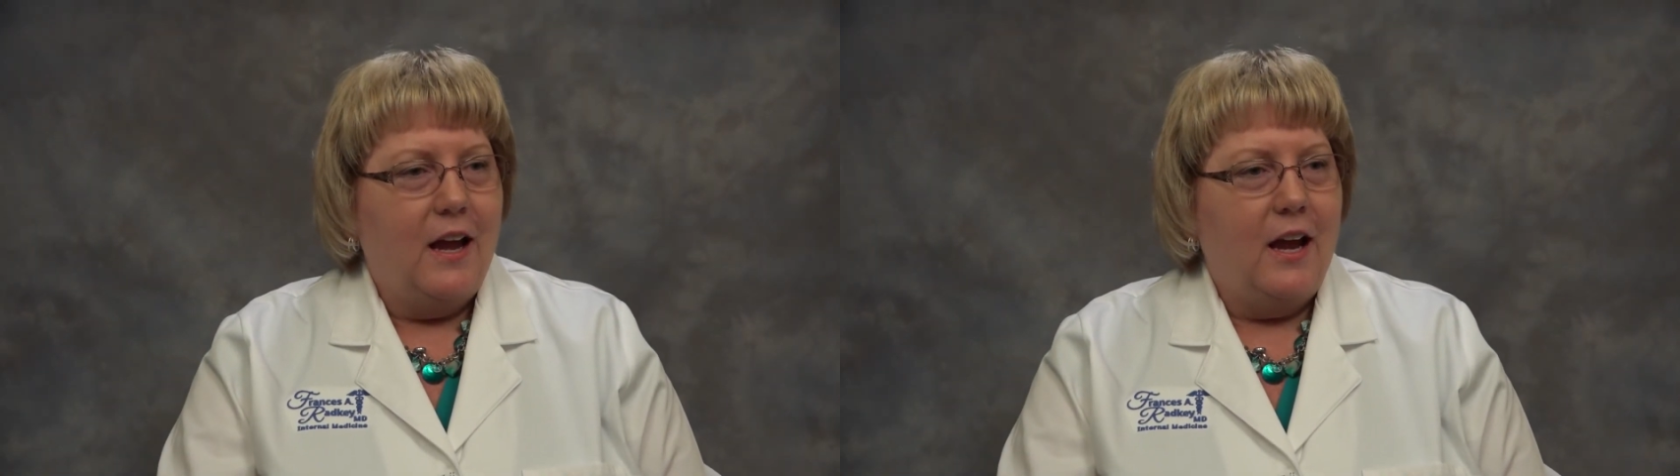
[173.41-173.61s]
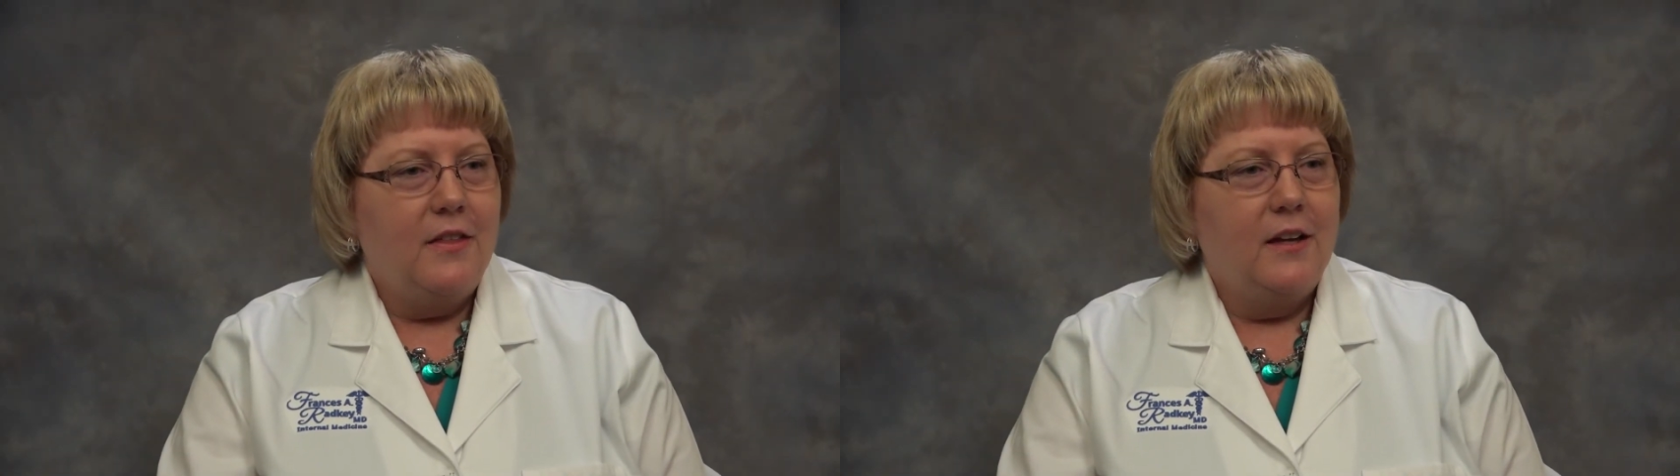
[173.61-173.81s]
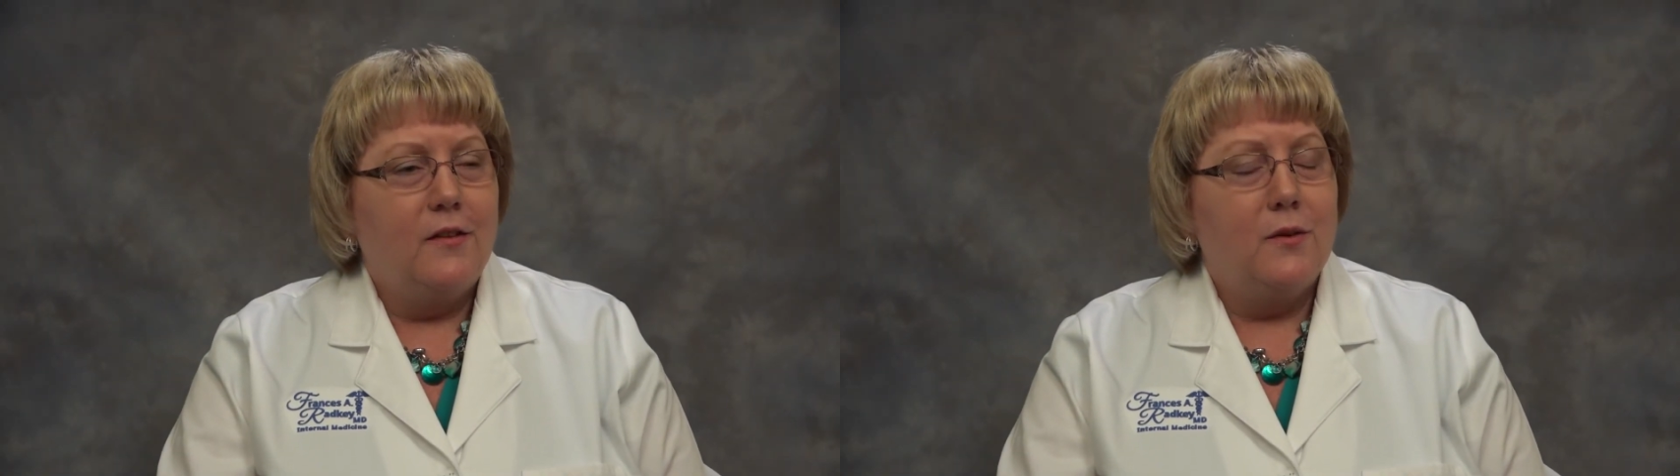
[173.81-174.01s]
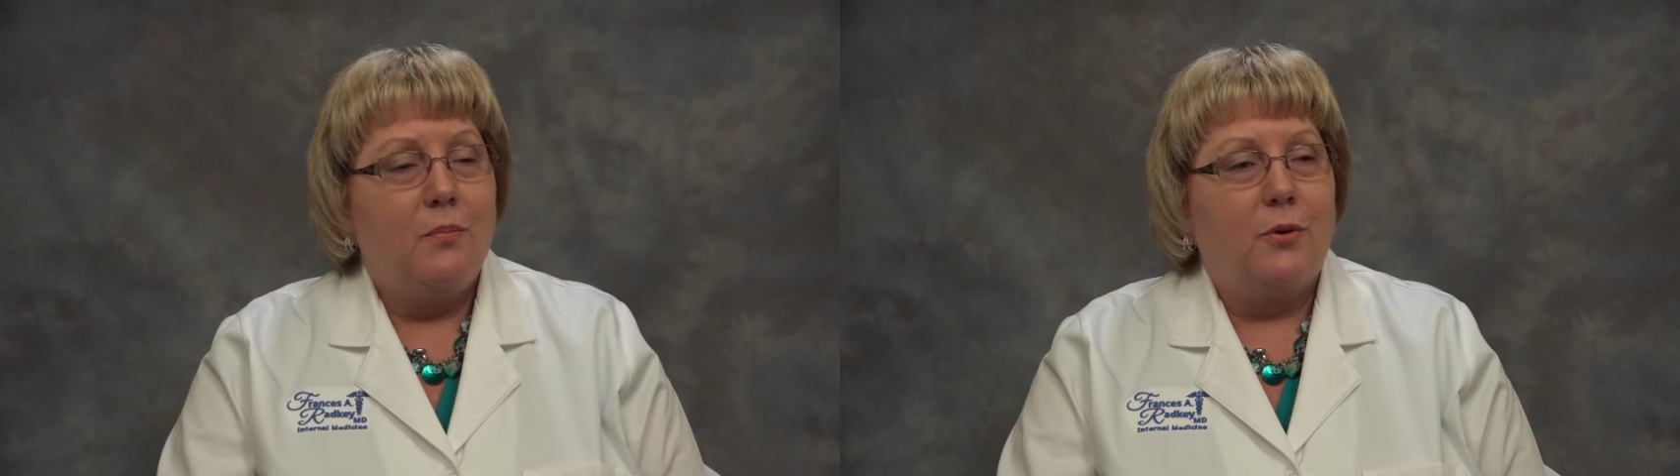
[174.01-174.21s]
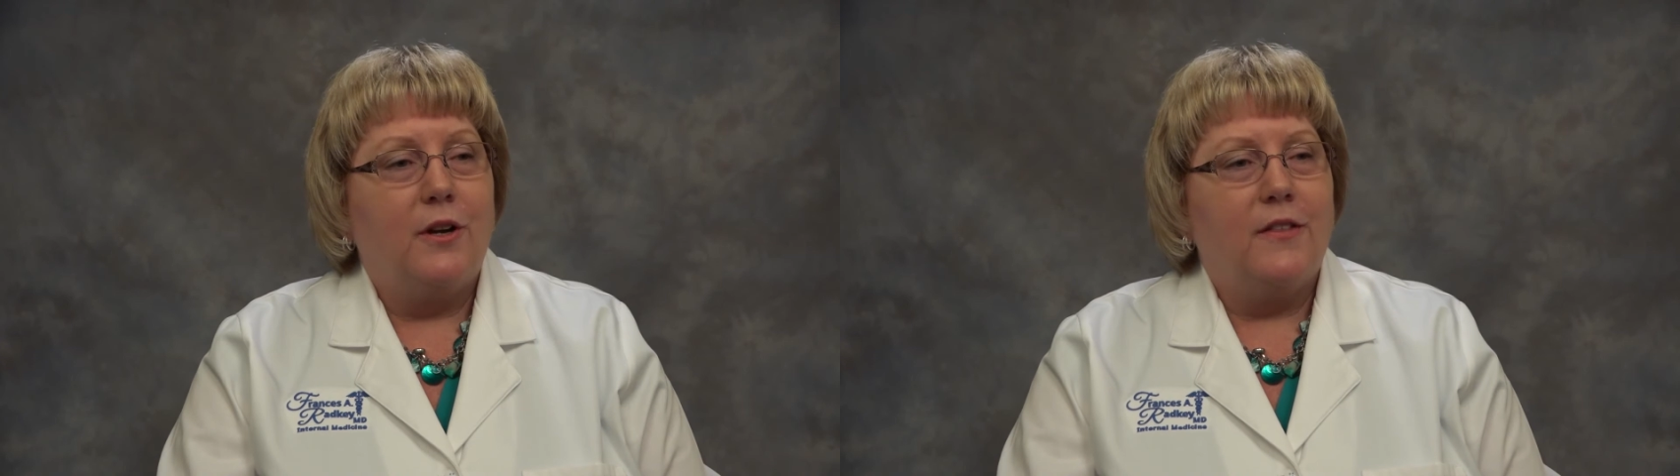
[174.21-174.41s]
I think it's
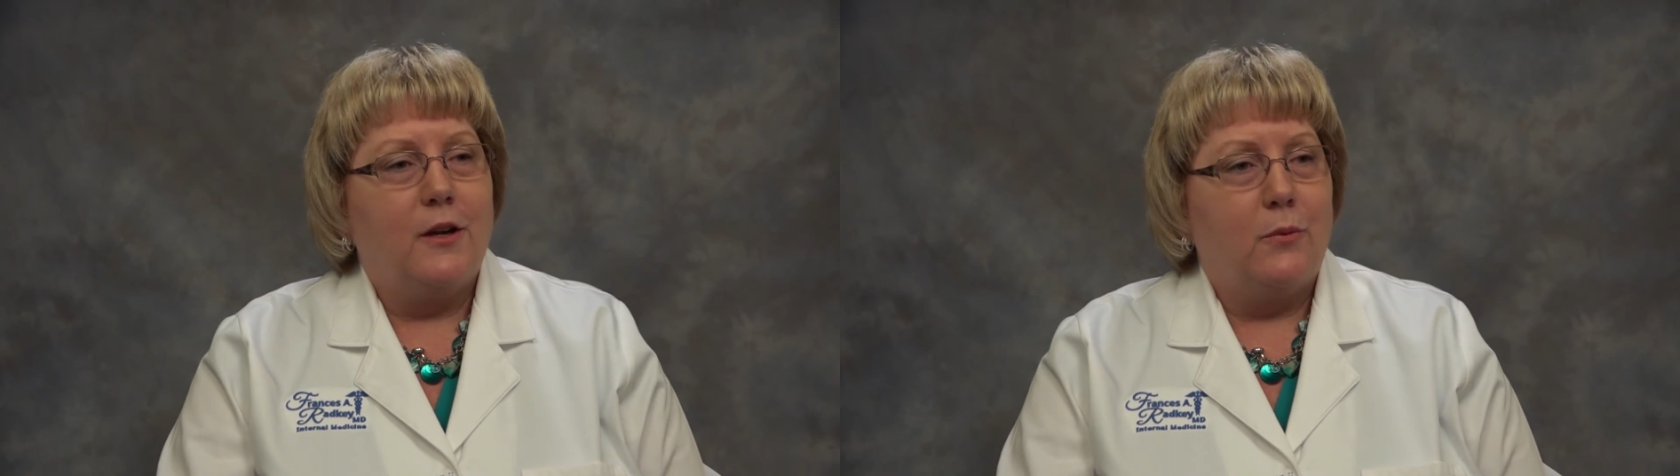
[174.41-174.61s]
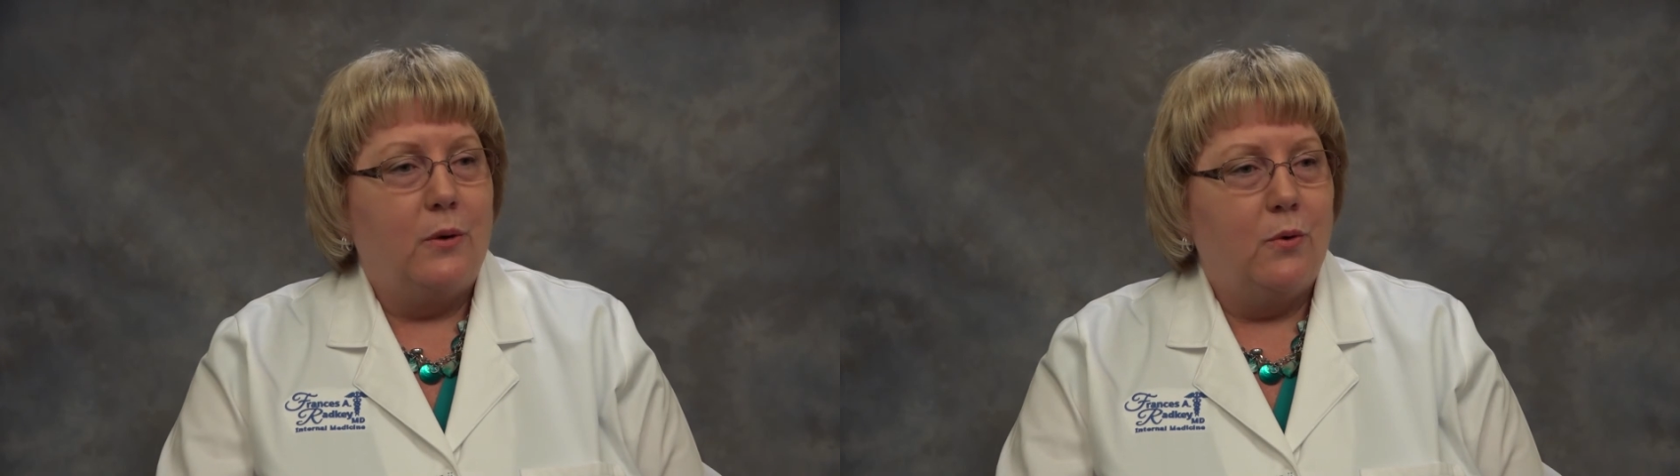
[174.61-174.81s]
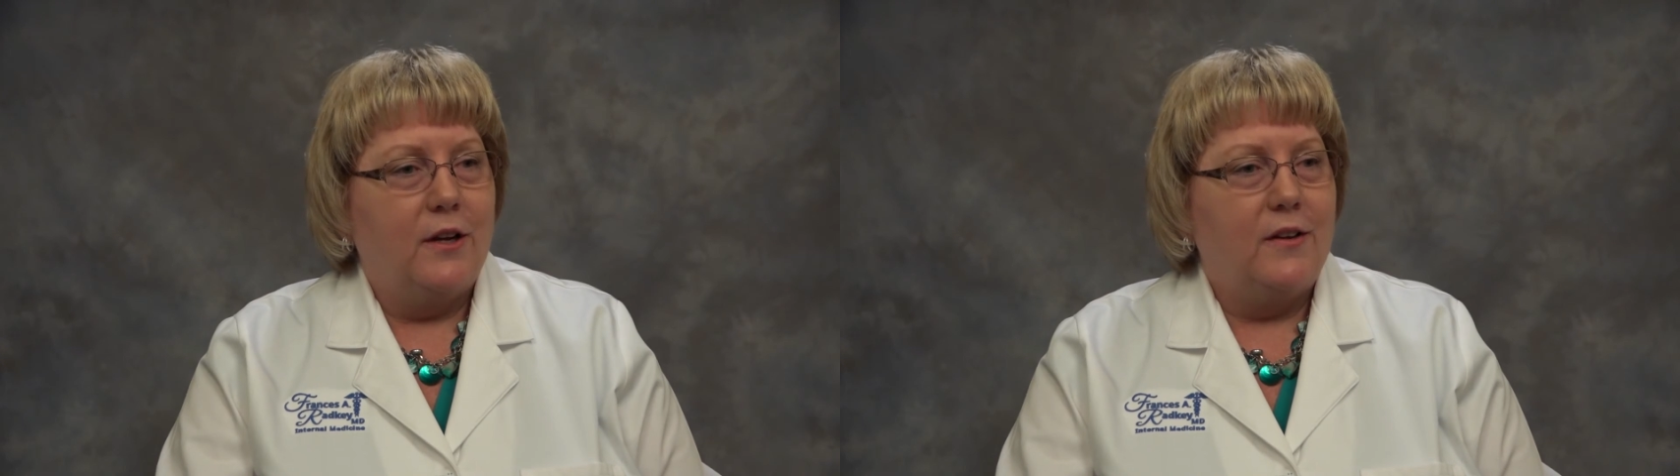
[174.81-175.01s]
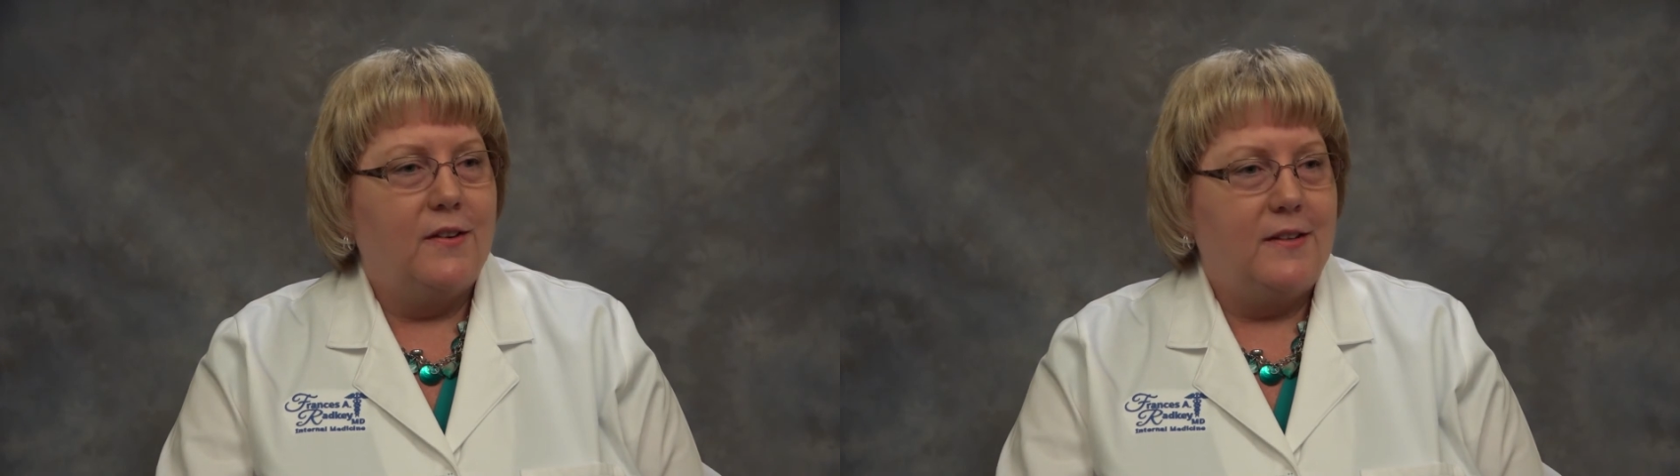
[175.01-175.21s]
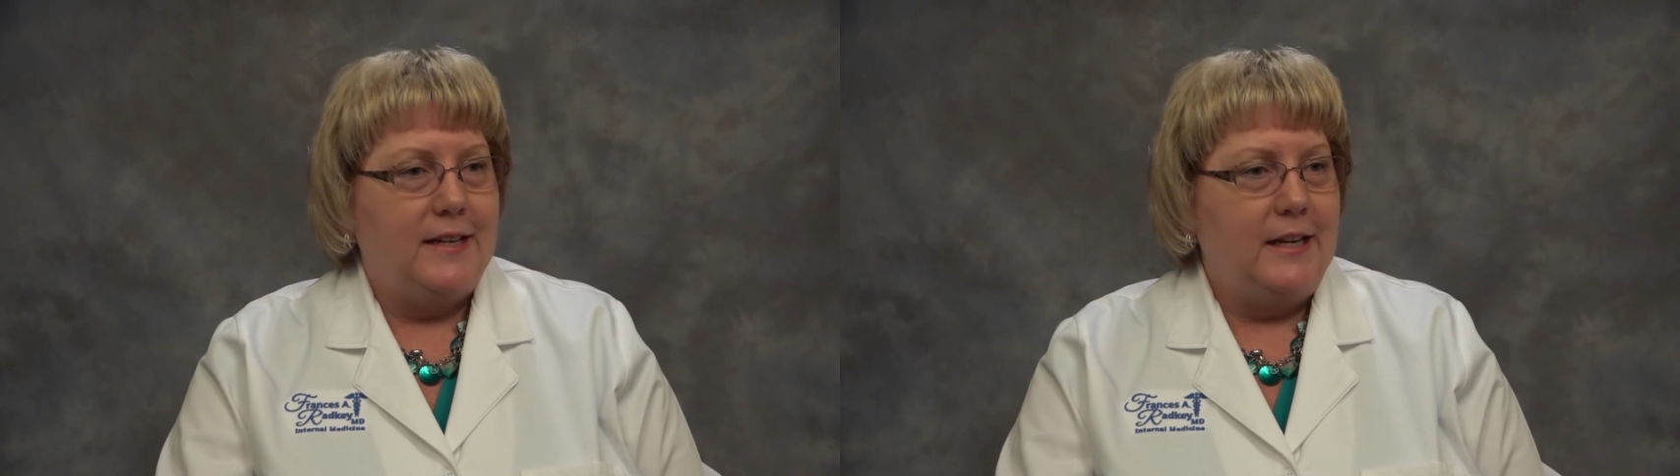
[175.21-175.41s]
important that we work as
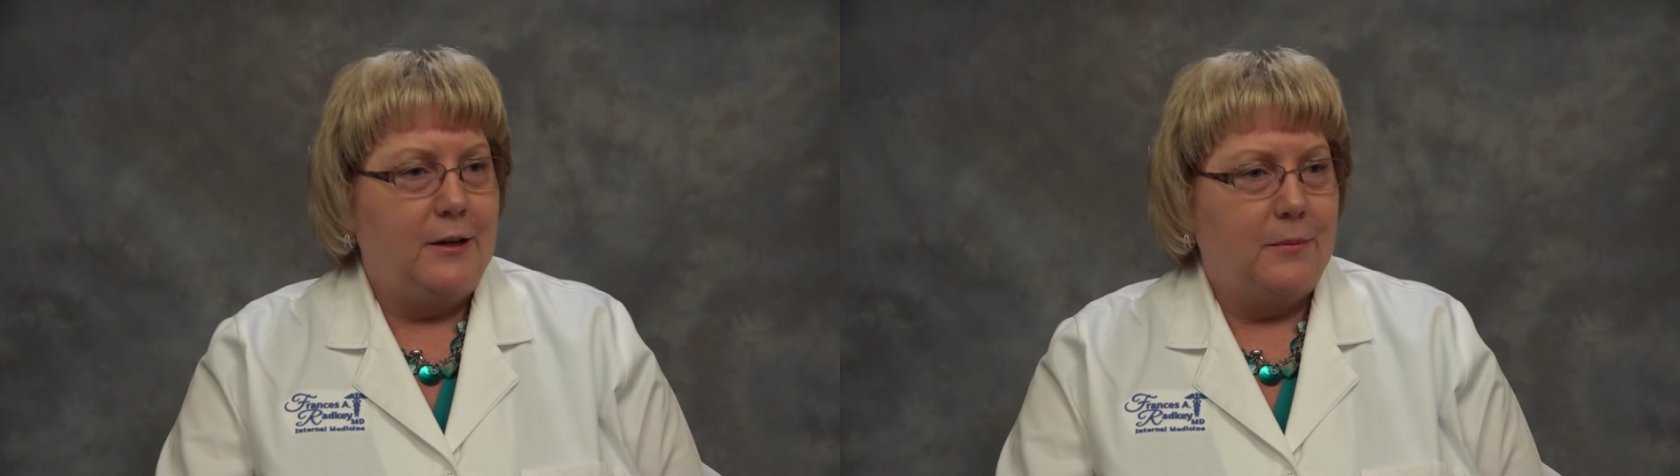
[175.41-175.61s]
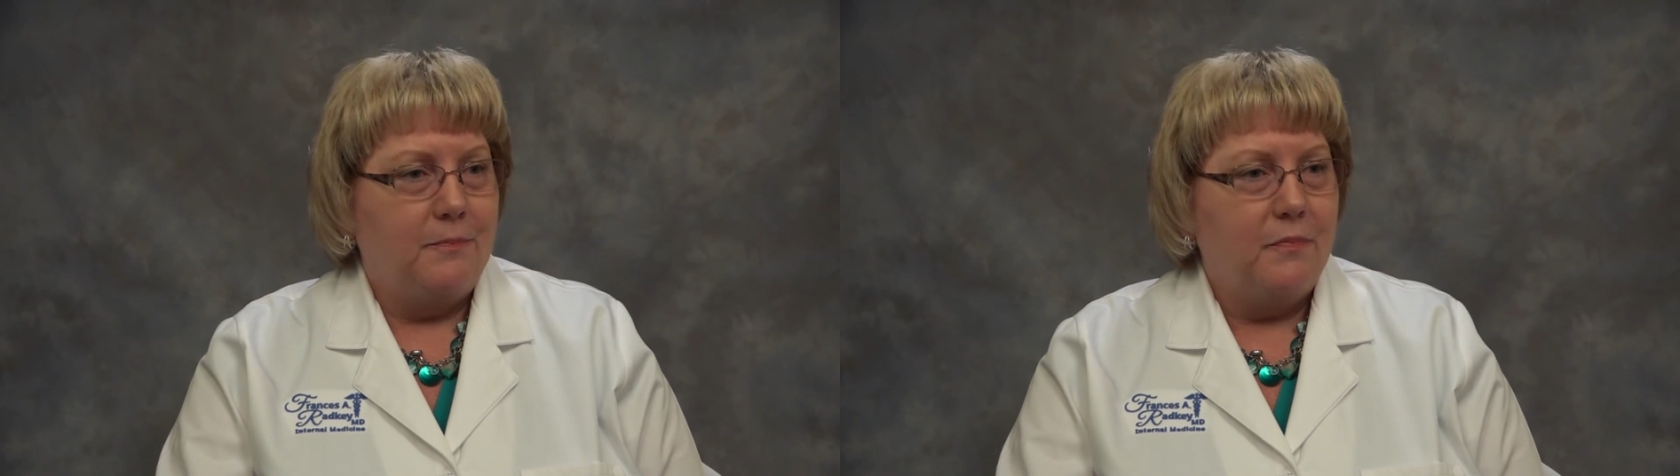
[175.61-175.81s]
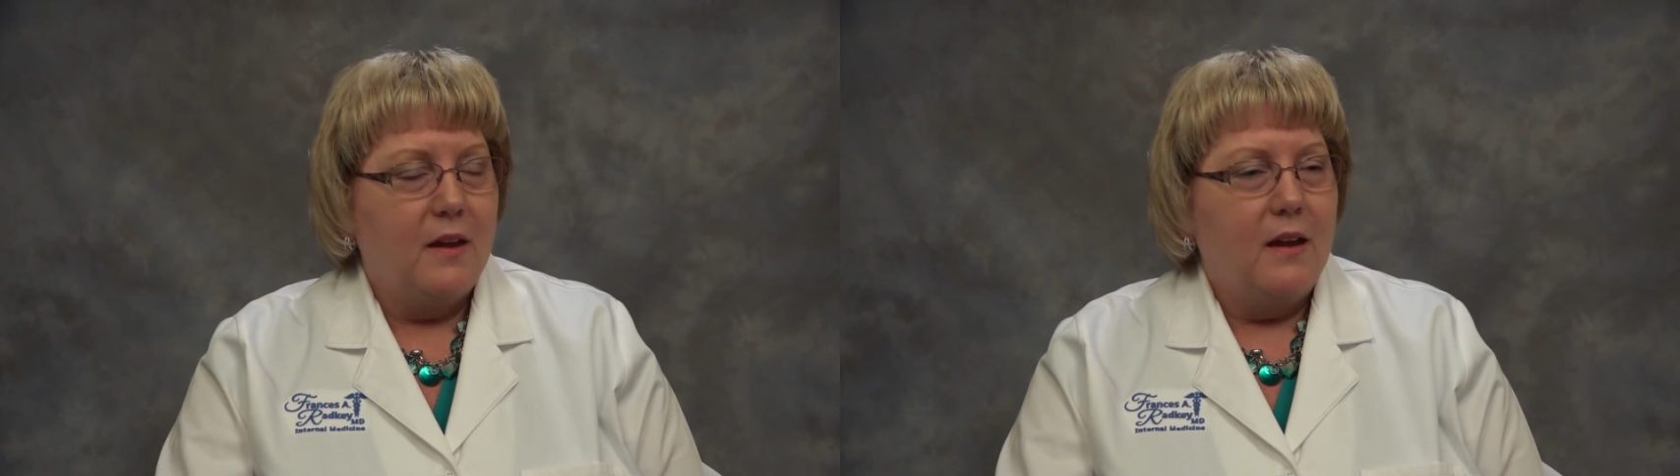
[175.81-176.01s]
a team.